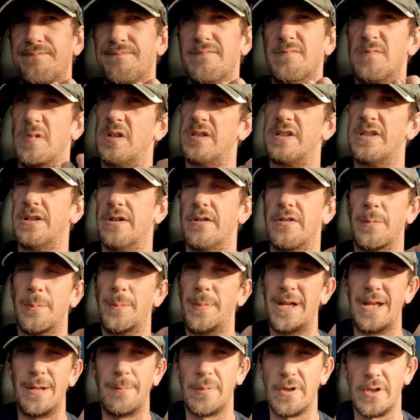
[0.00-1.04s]
well, you know, the
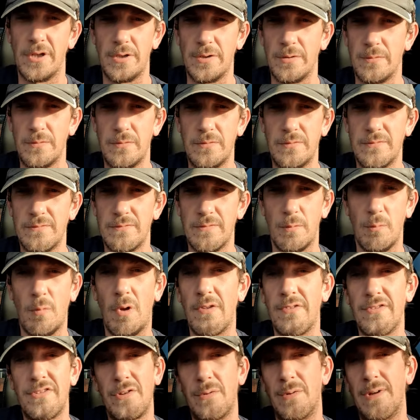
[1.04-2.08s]
people who
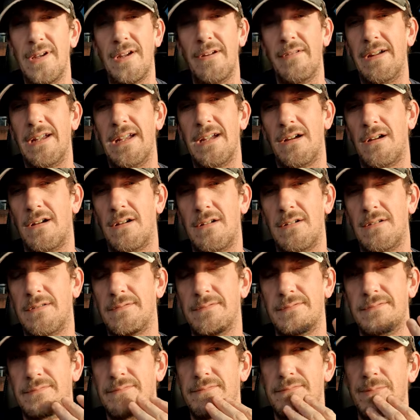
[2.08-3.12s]
want to hear it or
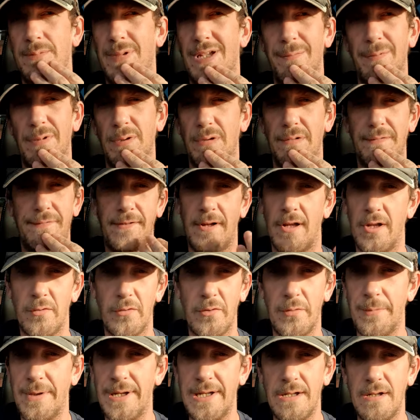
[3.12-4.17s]
people who are
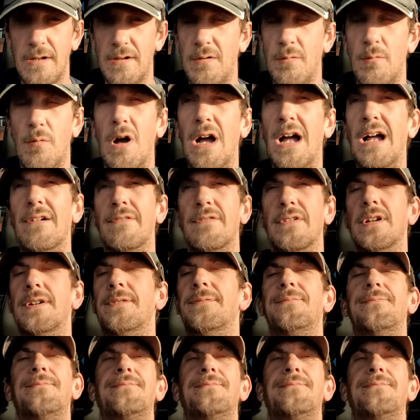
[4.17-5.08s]
following me or whatever.